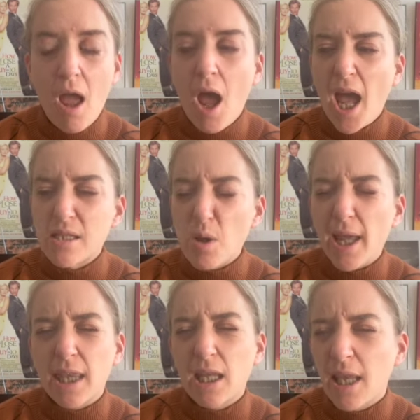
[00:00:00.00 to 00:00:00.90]
And so I
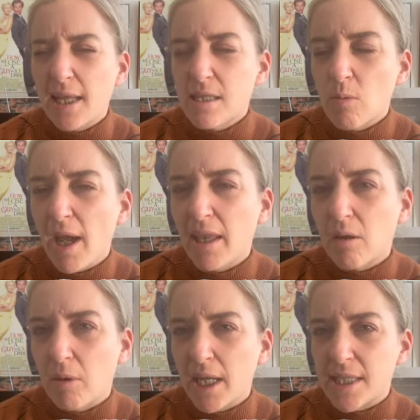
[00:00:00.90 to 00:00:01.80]
think that's why the
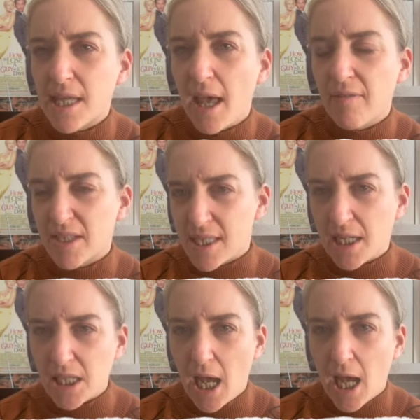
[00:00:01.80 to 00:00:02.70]
critics are having
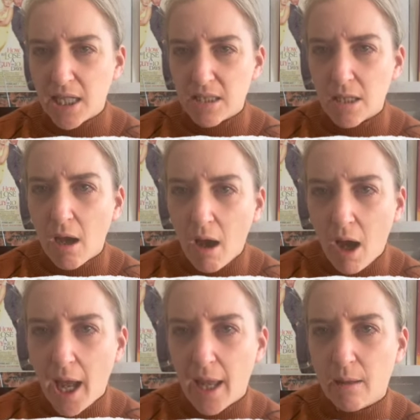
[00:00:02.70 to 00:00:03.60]
such a hard
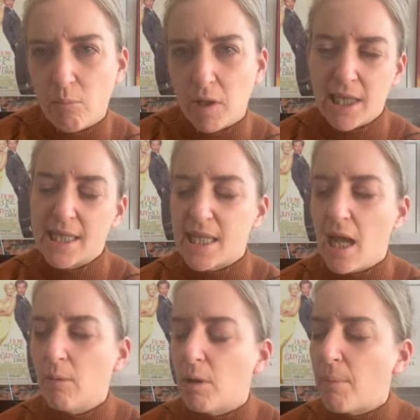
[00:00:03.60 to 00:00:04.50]
time with this
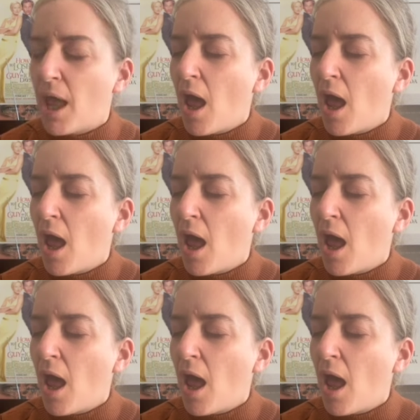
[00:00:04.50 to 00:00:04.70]
album.